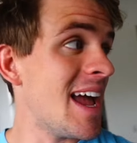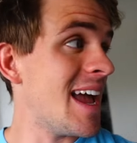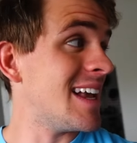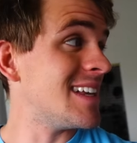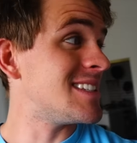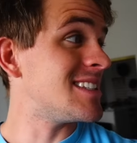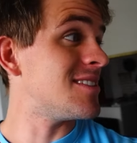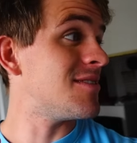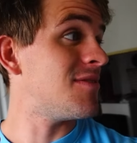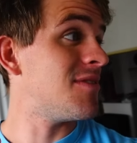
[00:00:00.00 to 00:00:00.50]

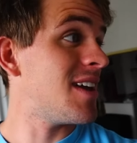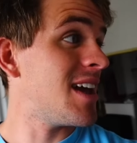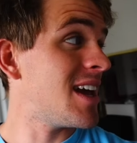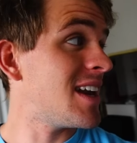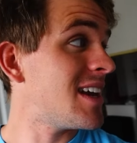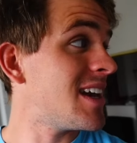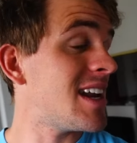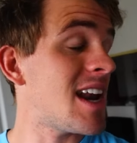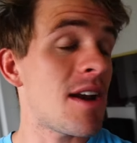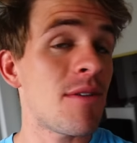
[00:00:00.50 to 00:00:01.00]
And
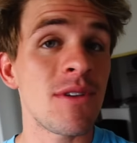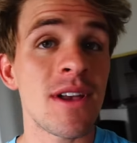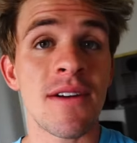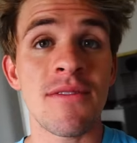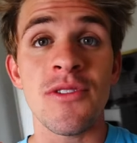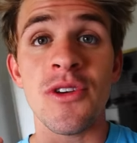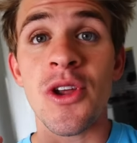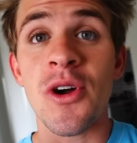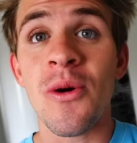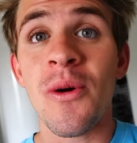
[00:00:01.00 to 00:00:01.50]
Savannah and Everleigh
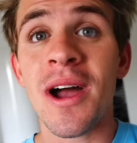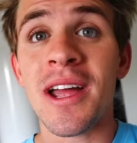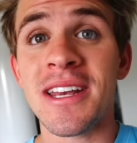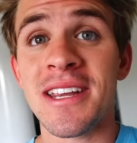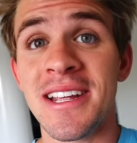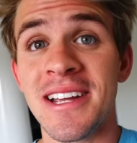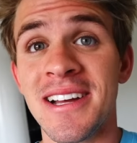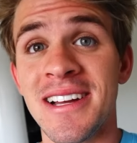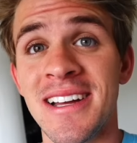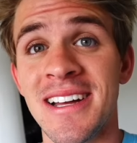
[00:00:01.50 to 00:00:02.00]
have no
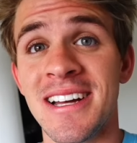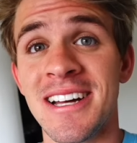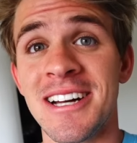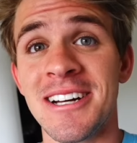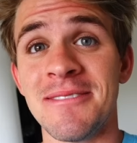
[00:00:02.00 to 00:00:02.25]
idea.